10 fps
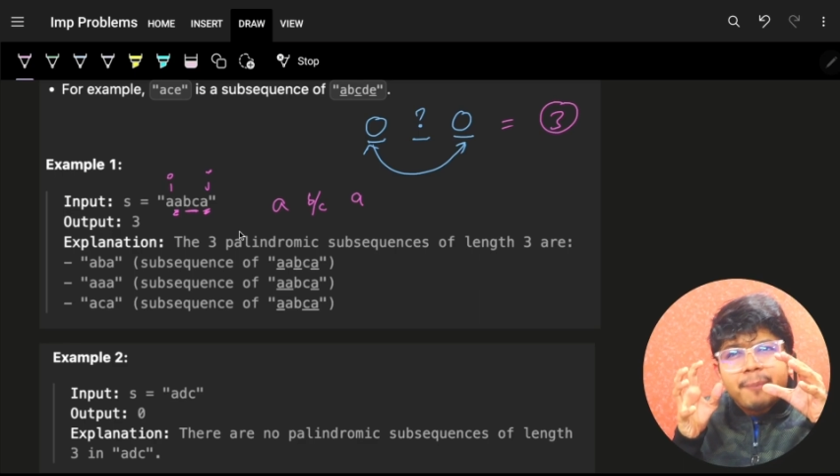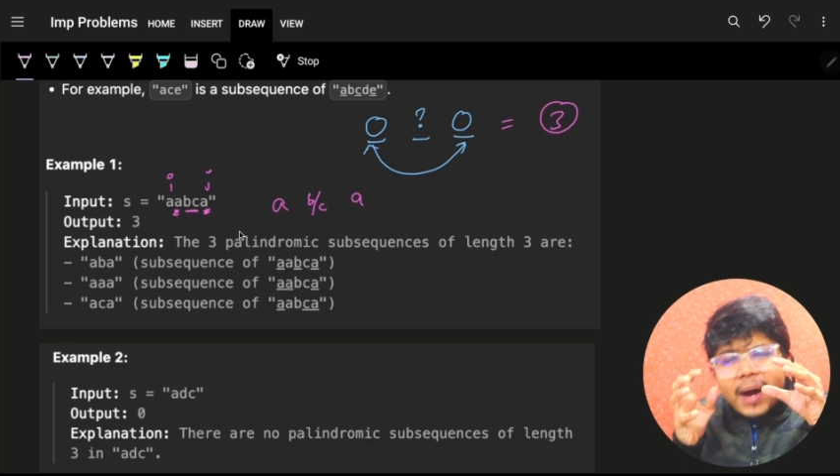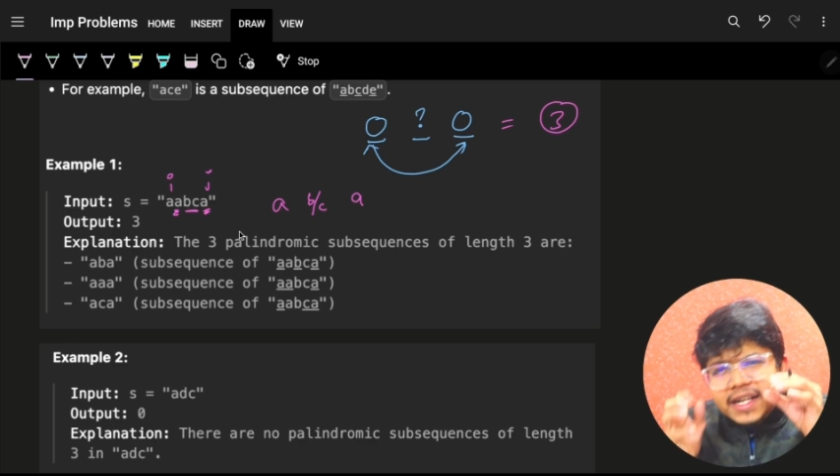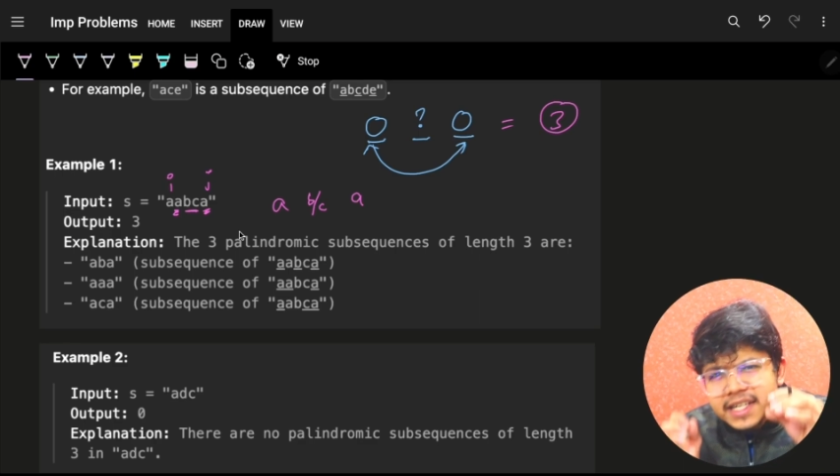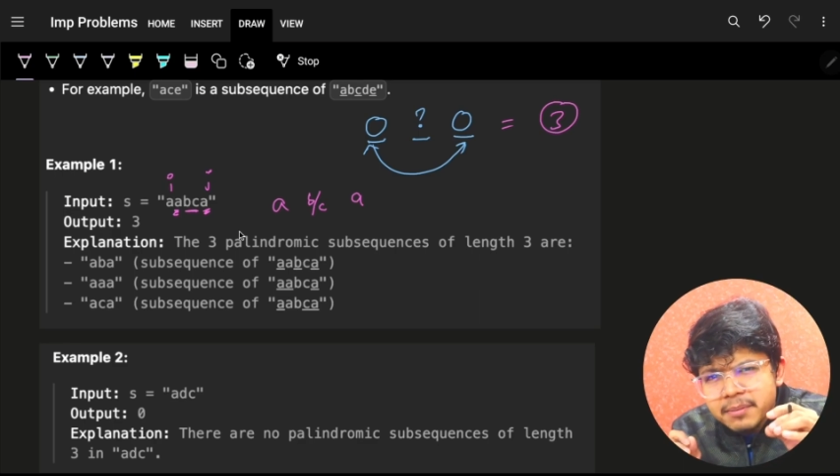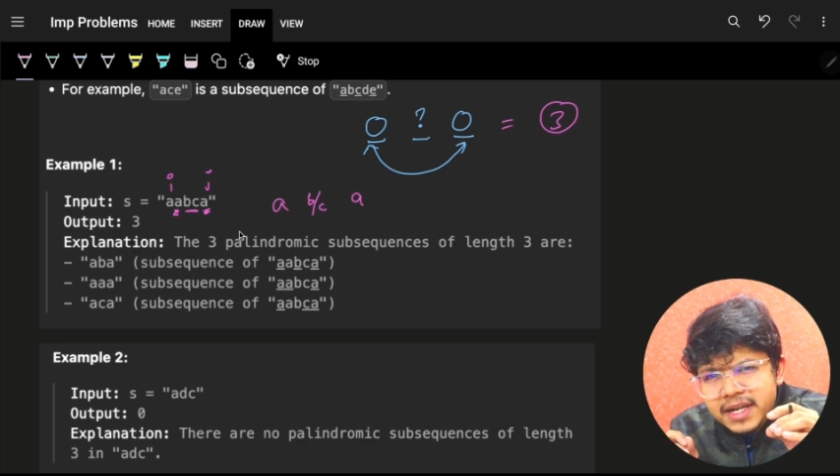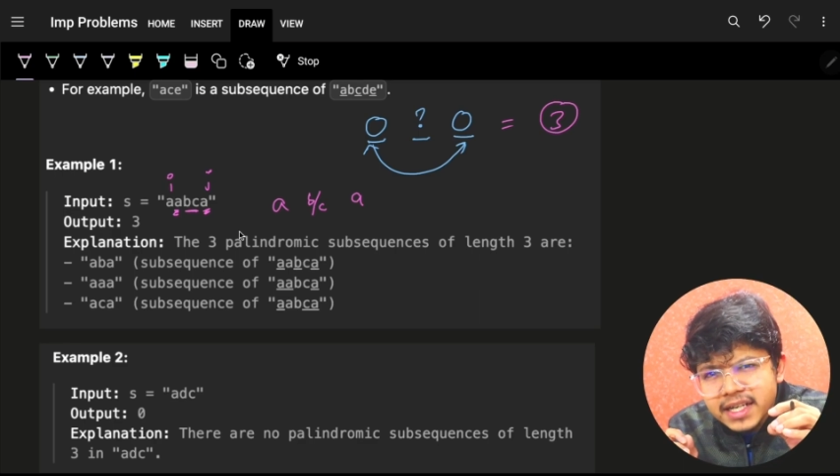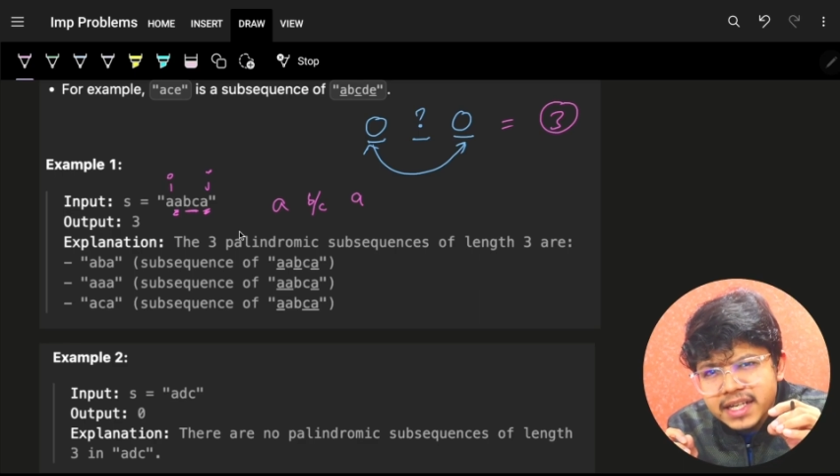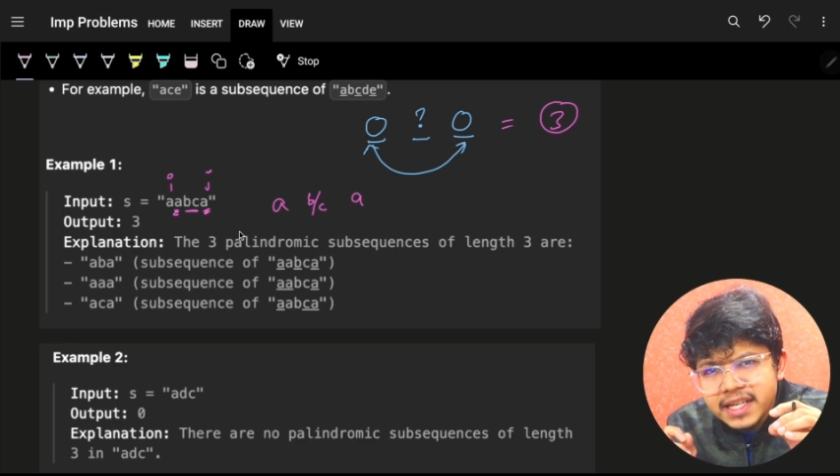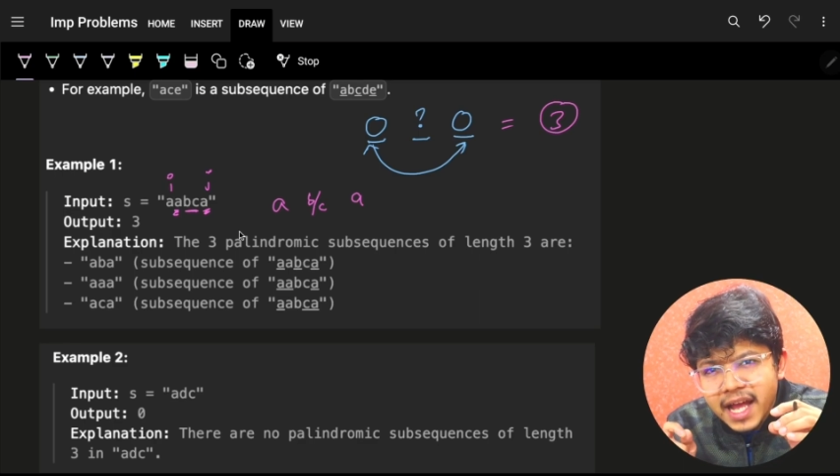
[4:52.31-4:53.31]

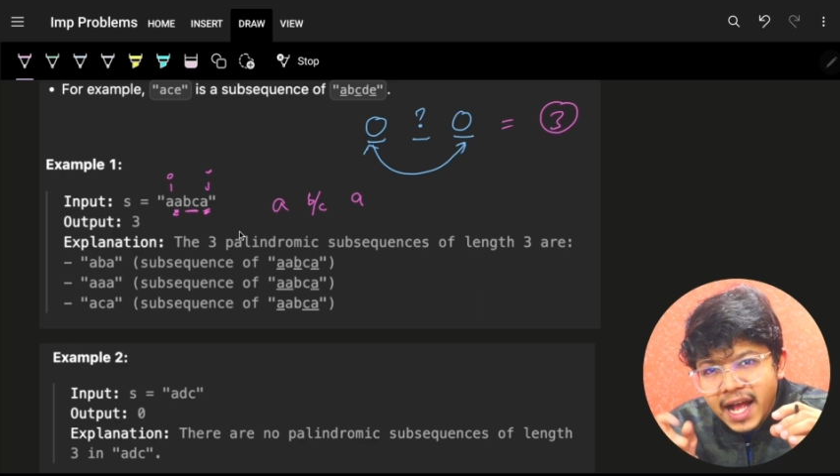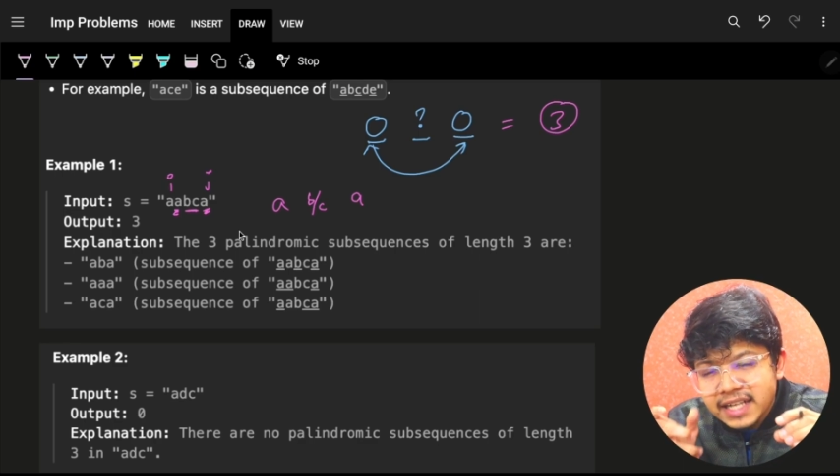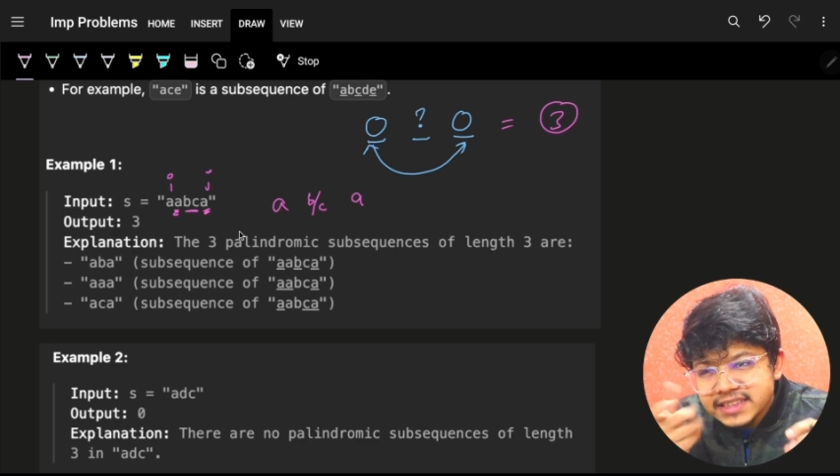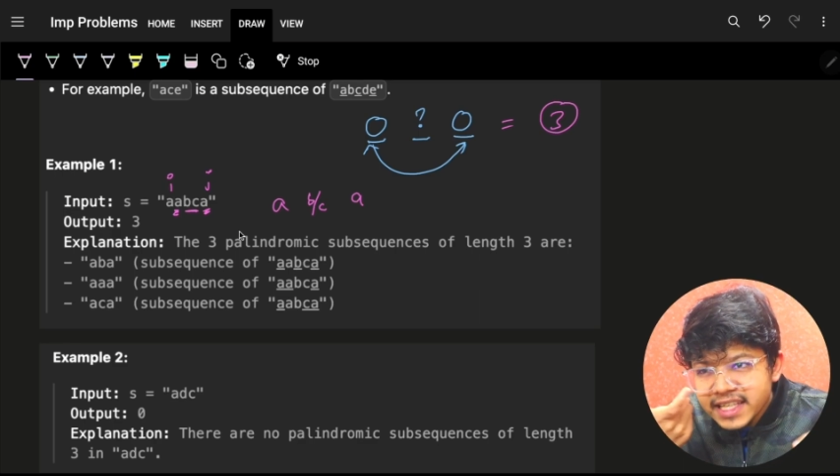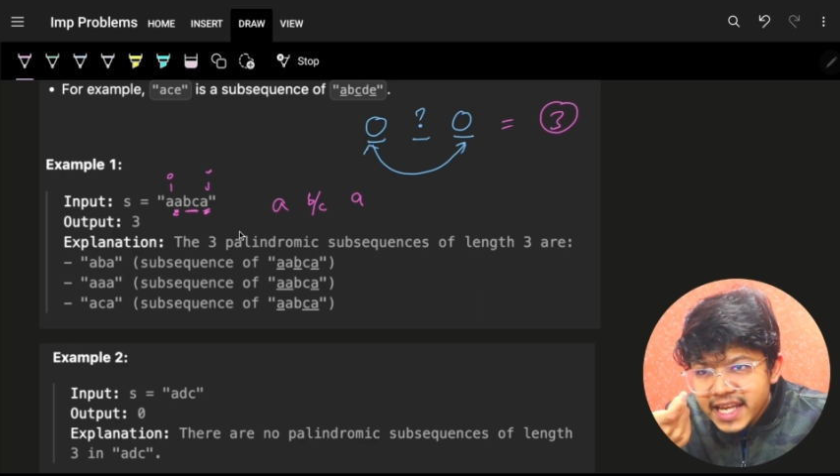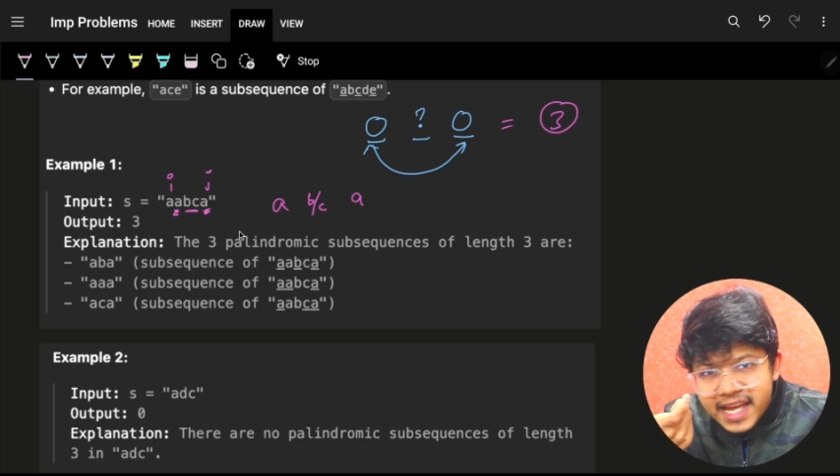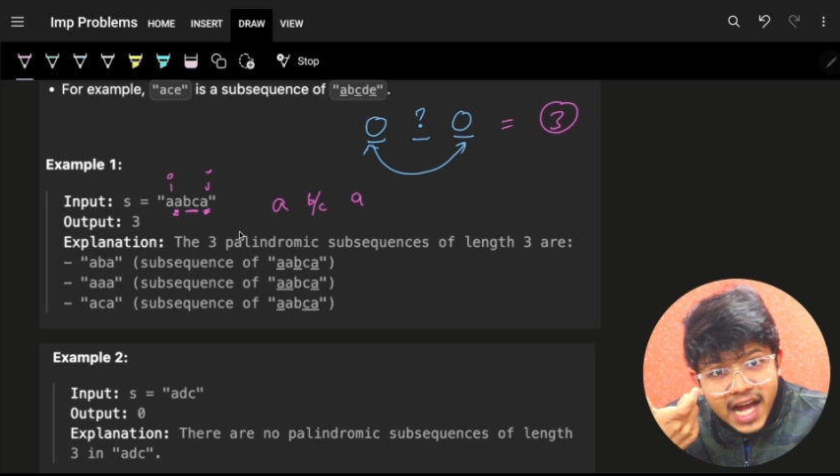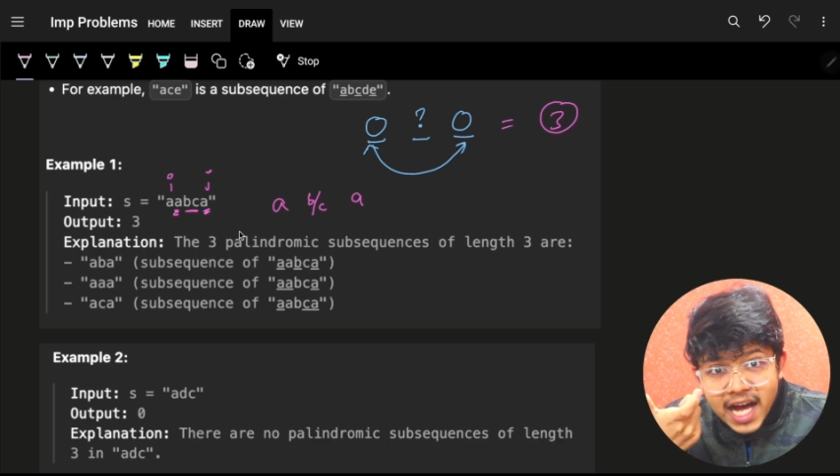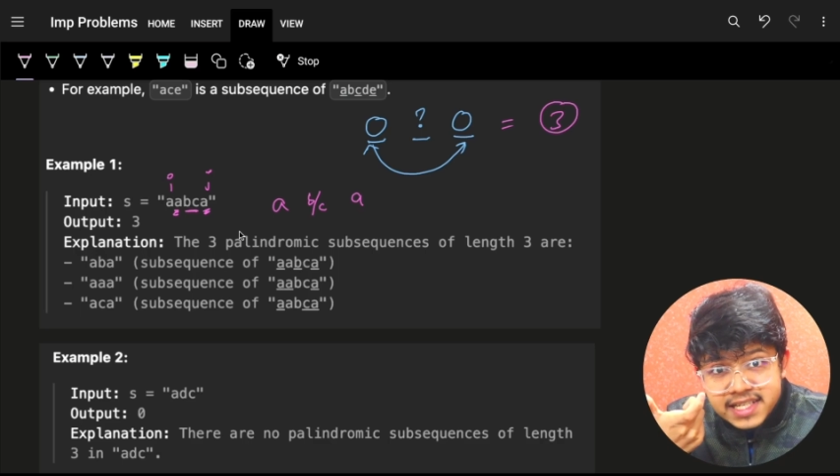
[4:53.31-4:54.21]
ultimately, as A